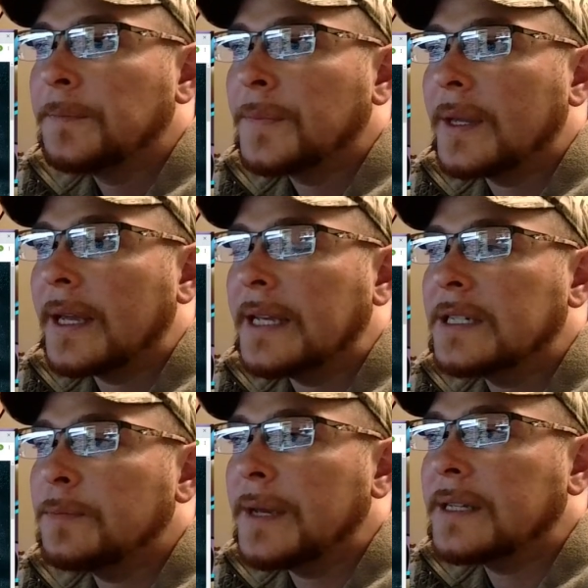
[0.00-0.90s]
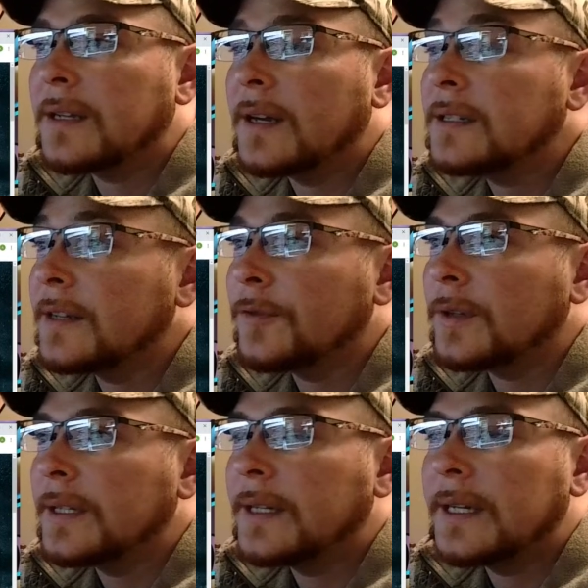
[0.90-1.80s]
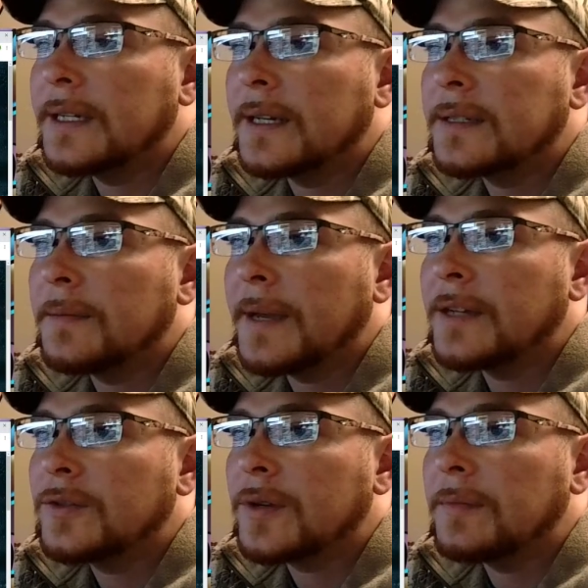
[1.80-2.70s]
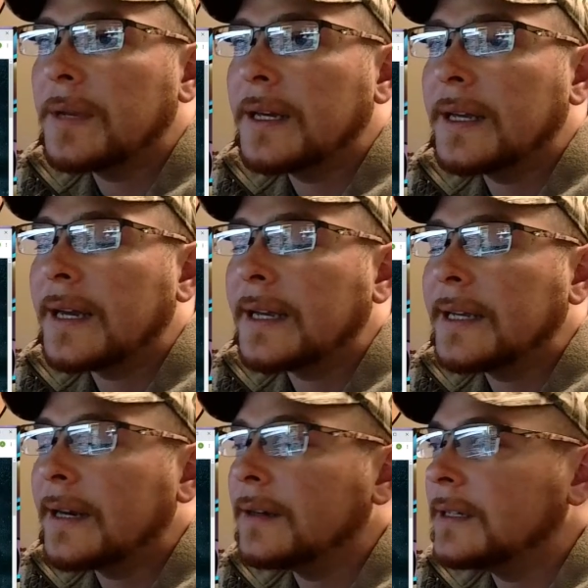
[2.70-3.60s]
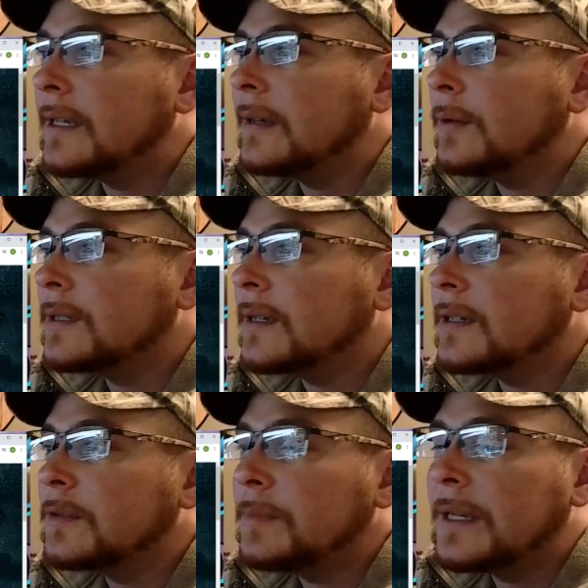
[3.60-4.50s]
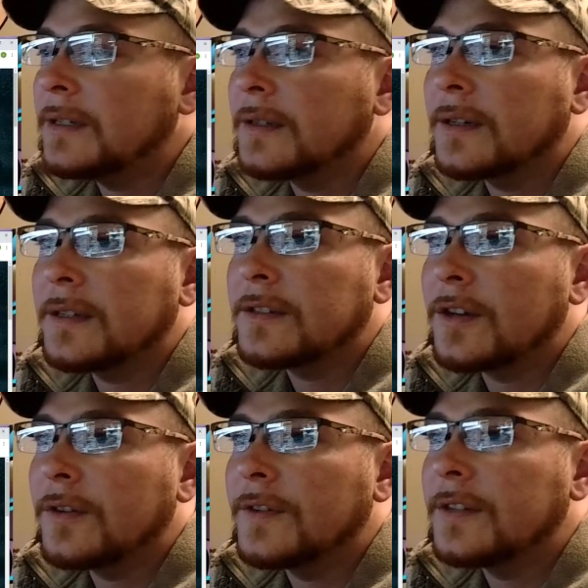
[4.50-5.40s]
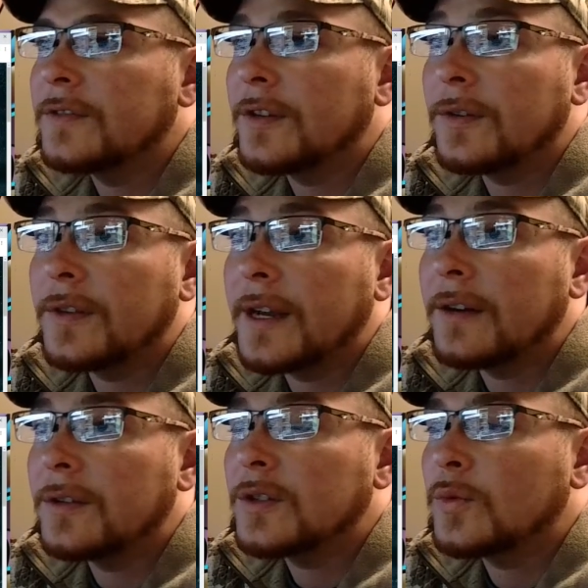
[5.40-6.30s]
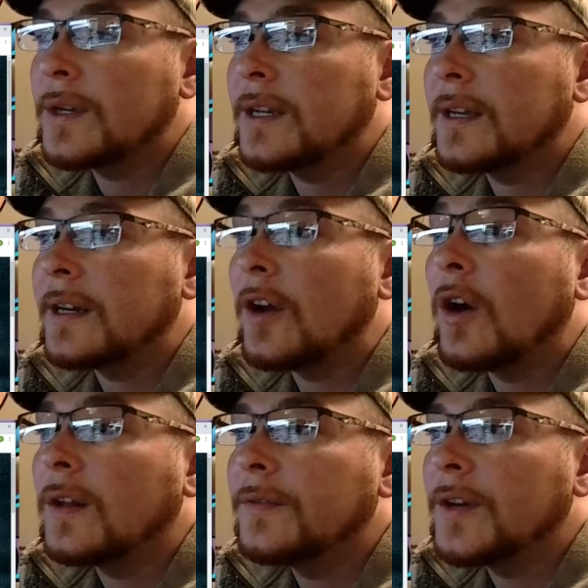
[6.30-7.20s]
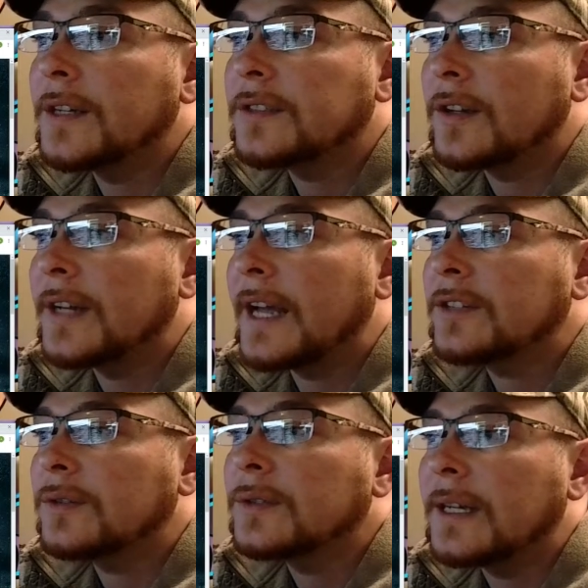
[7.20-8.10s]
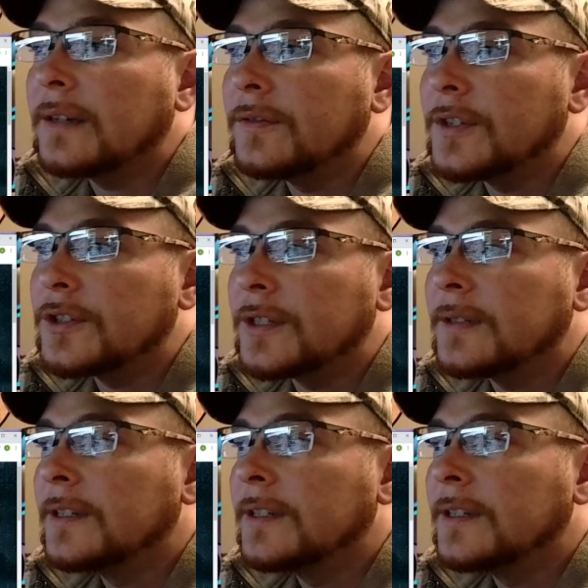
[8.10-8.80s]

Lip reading: he speaks to us differently than he does to mainstream media, and I guarantee you he's going to speak to the conservatives that are there this weekend and all of us on national television